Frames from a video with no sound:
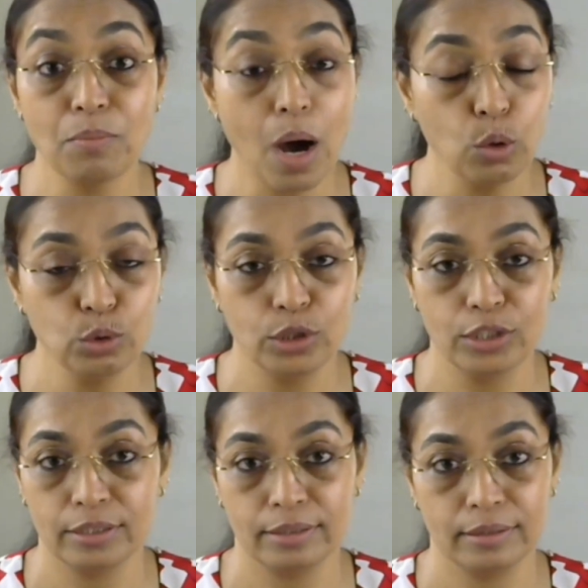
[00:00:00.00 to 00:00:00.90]

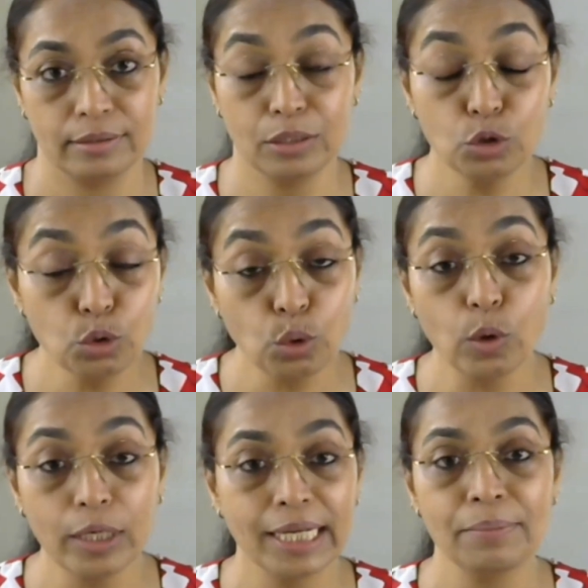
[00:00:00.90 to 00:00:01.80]
mouth, the
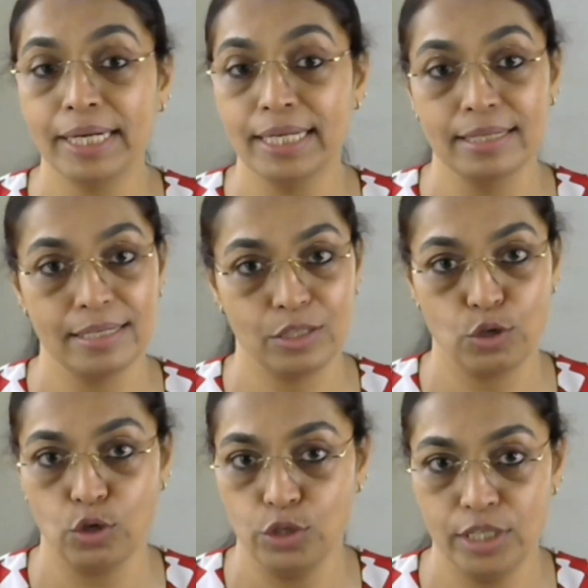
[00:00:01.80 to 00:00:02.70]
throat in medical
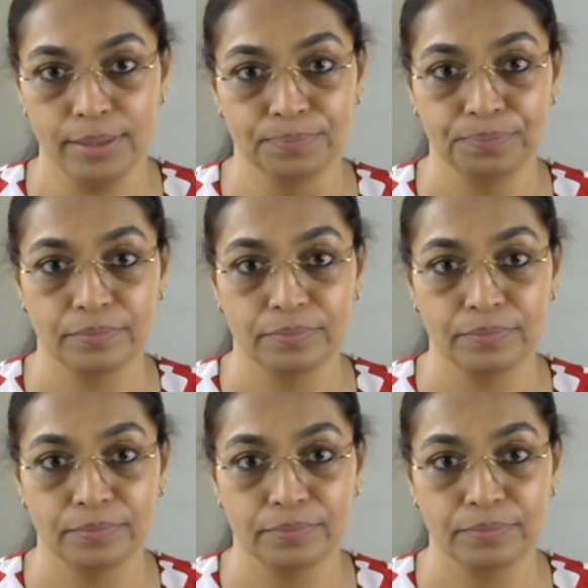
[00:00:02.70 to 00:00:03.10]
astrology.